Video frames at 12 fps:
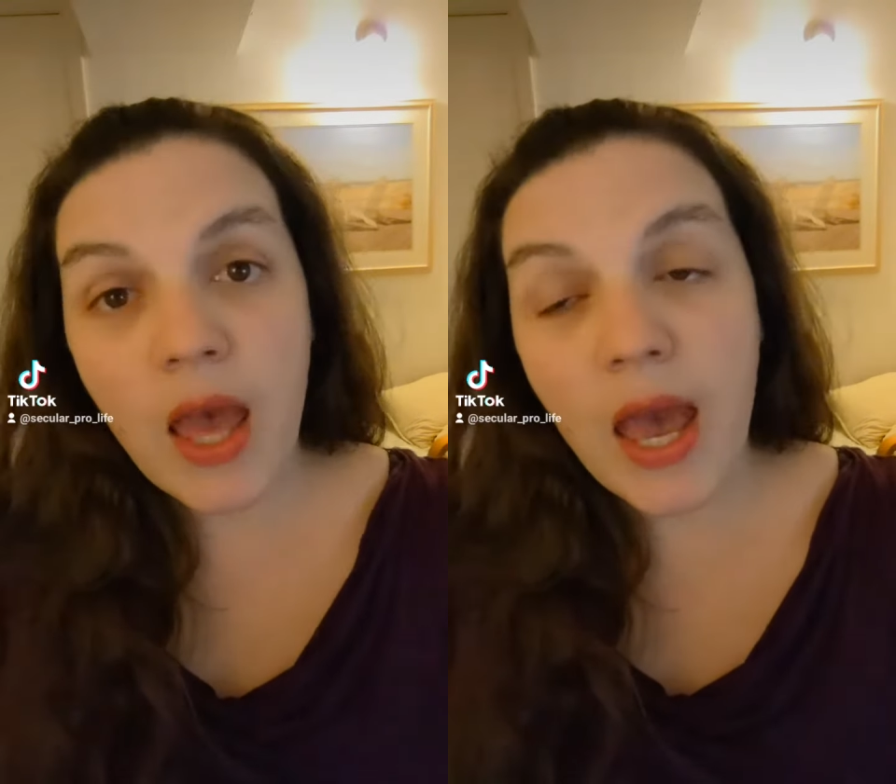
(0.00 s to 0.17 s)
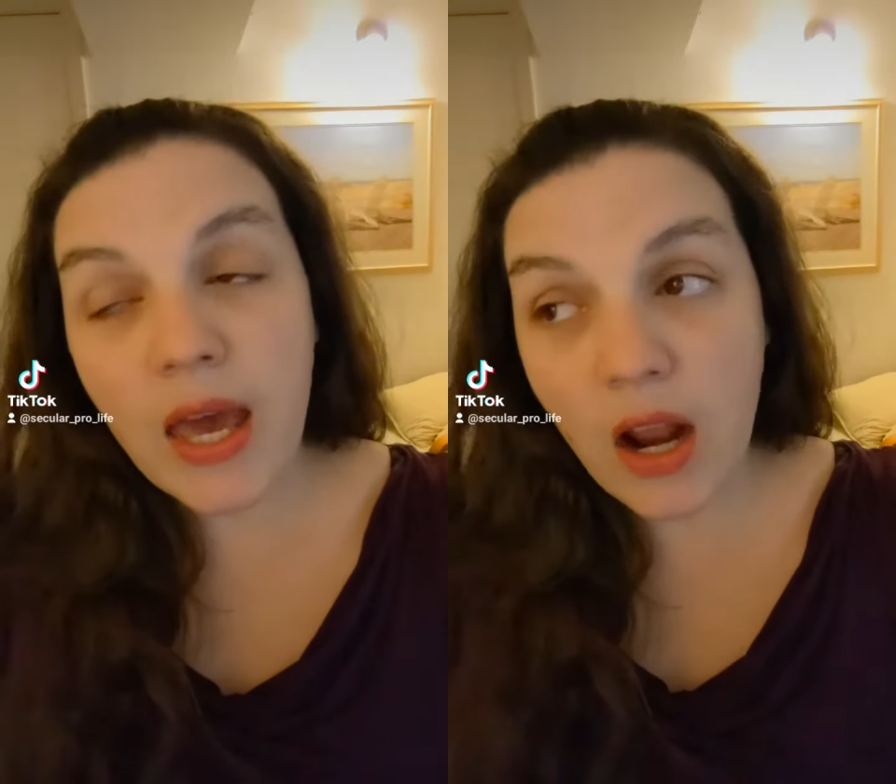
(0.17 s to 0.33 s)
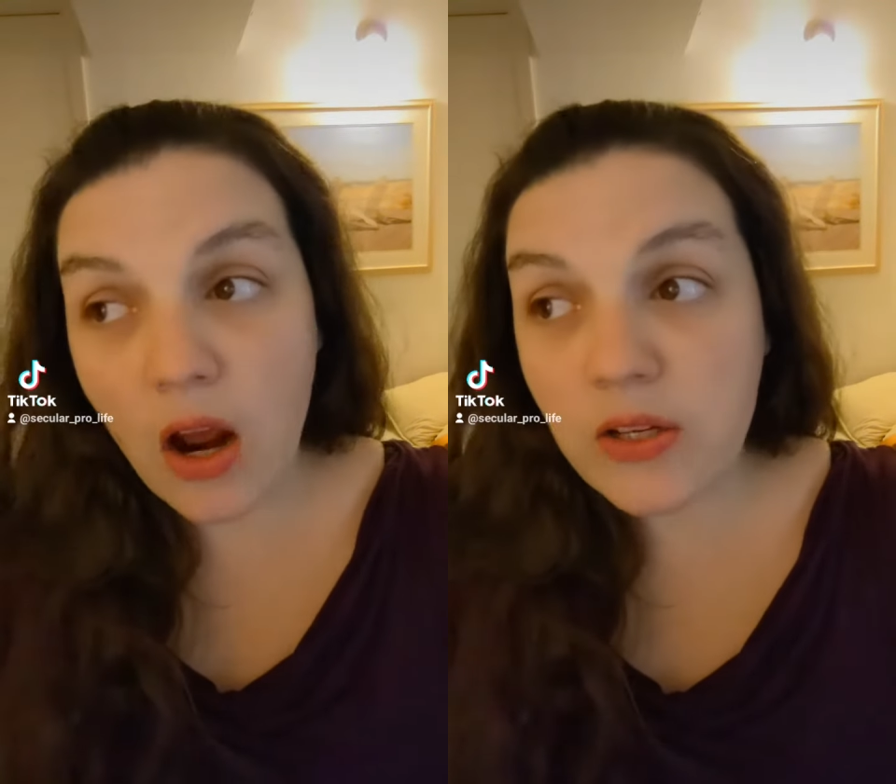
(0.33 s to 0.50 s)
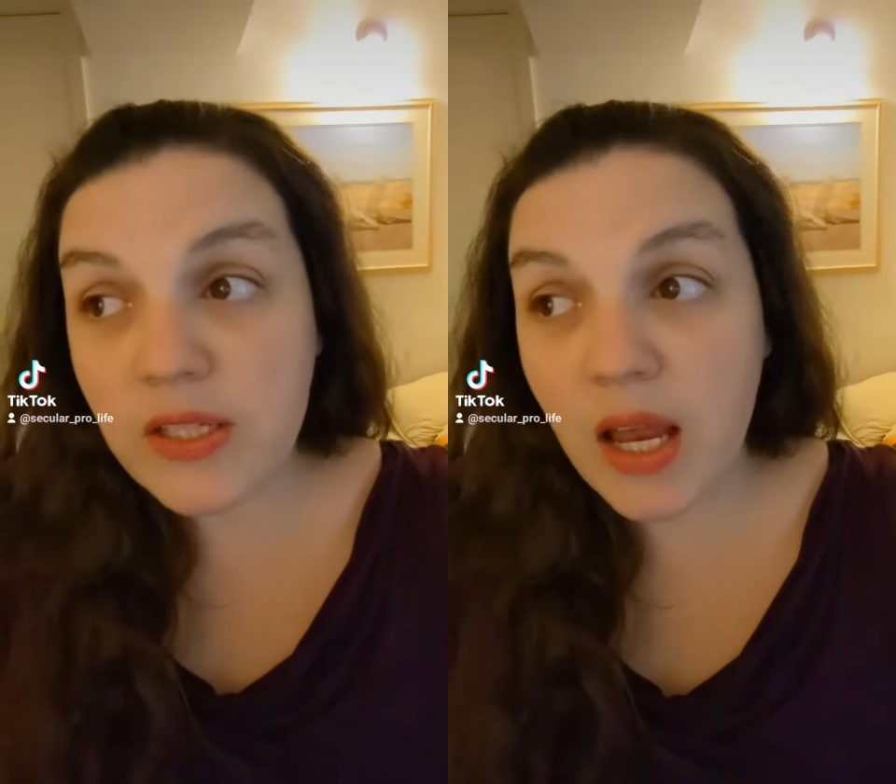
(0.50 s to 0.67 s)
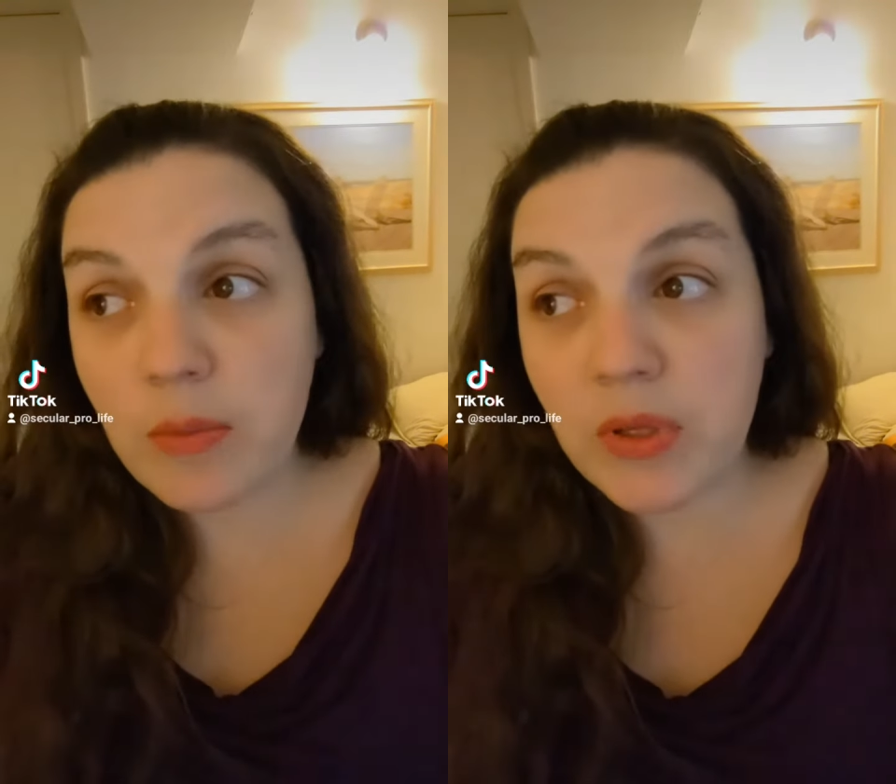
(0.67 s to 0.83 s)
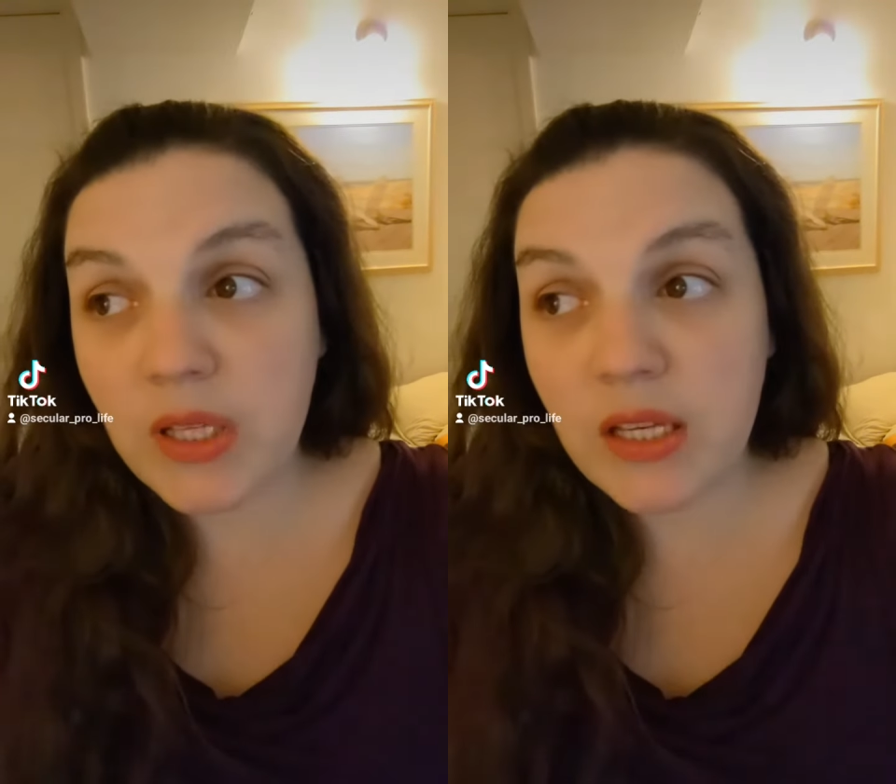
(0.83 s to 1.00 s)
And our
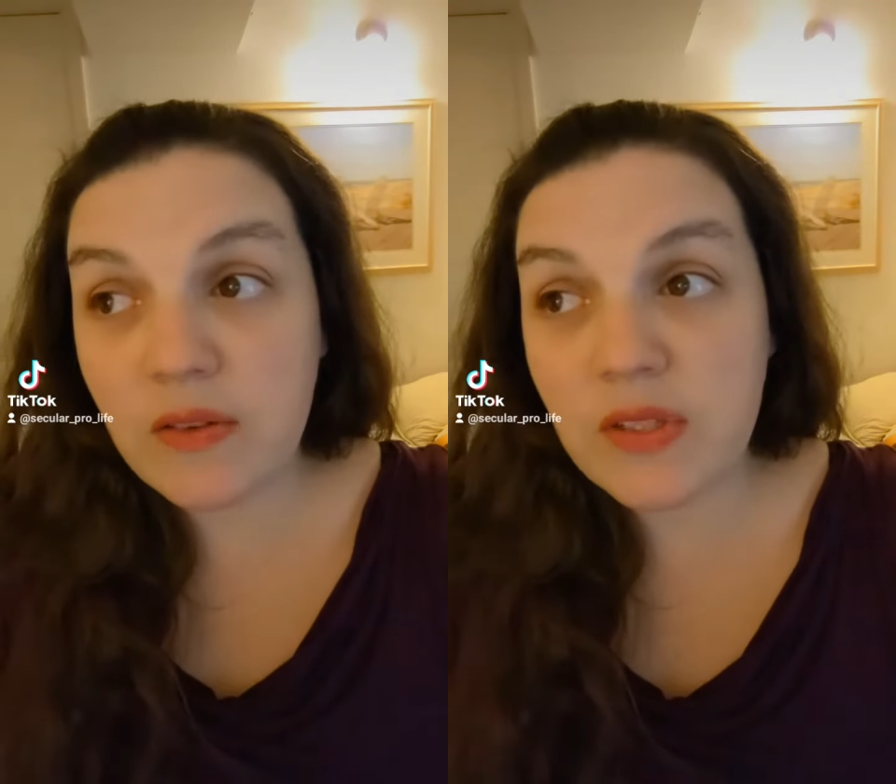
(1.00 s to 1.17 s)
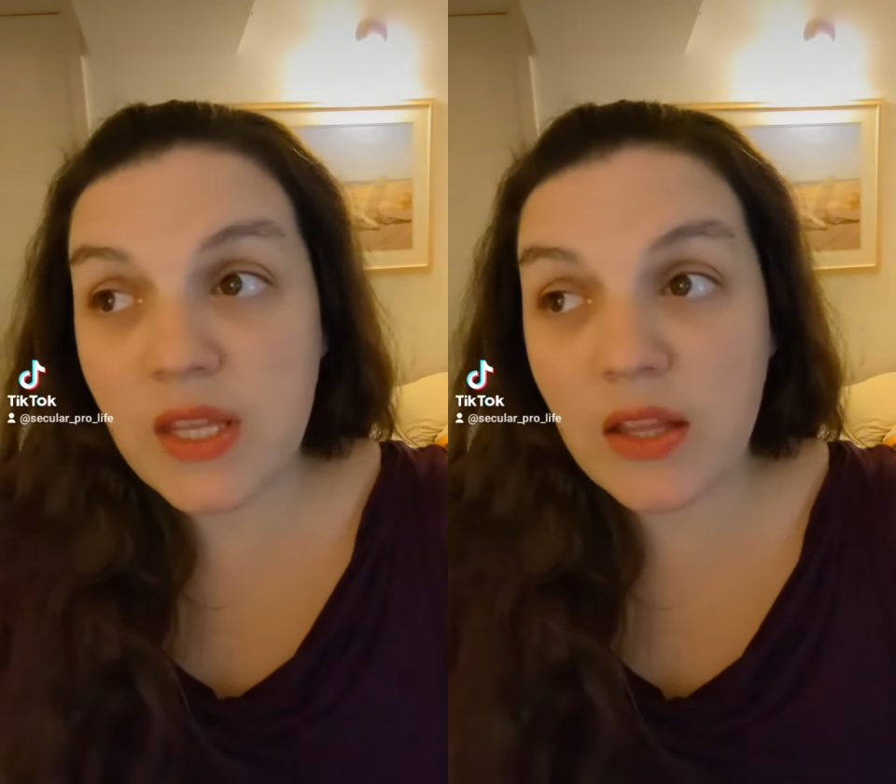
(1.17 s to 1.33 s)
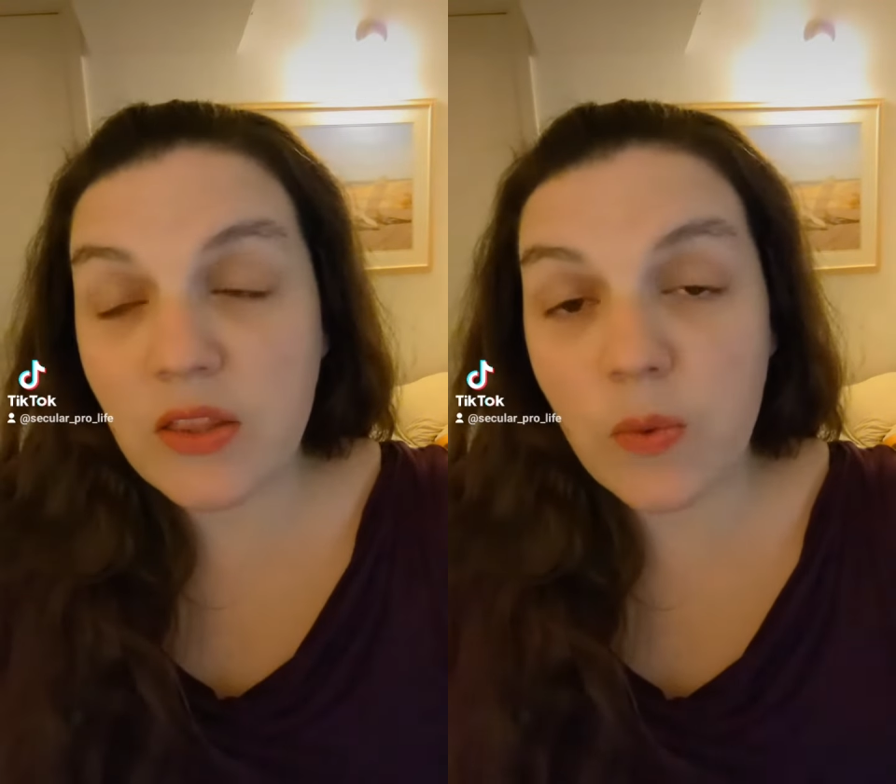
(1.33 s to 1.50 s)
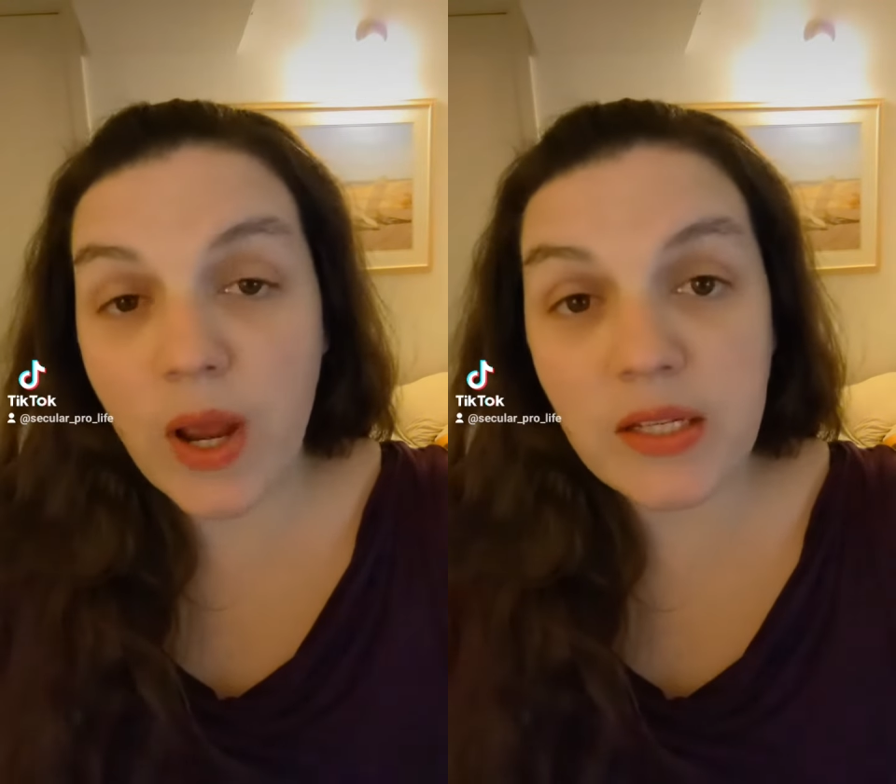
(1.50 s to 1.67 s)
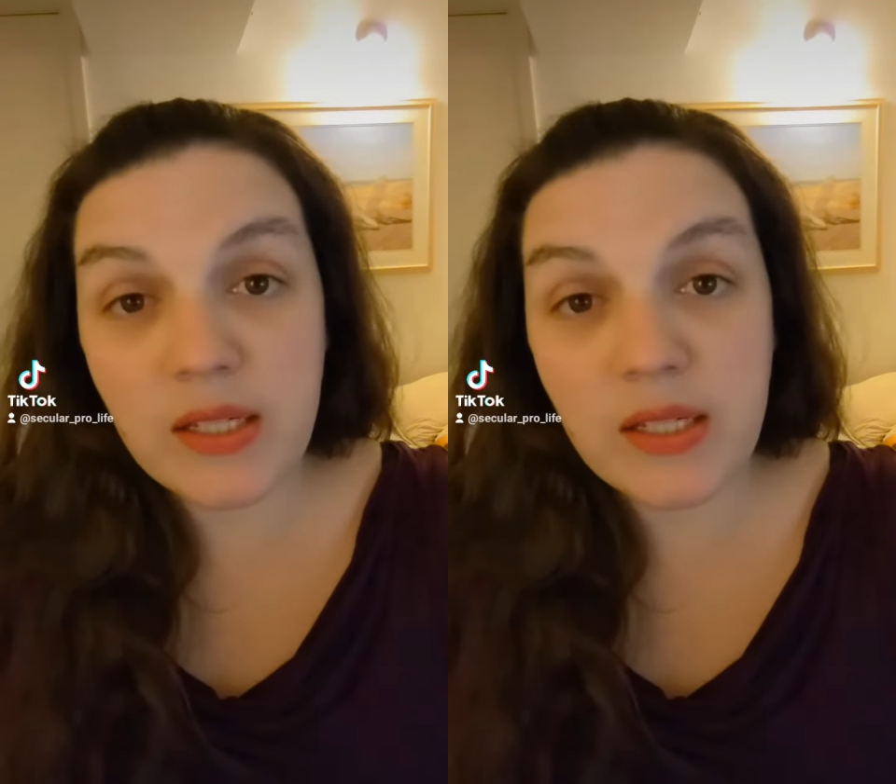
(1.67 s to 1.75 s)
side believes that the right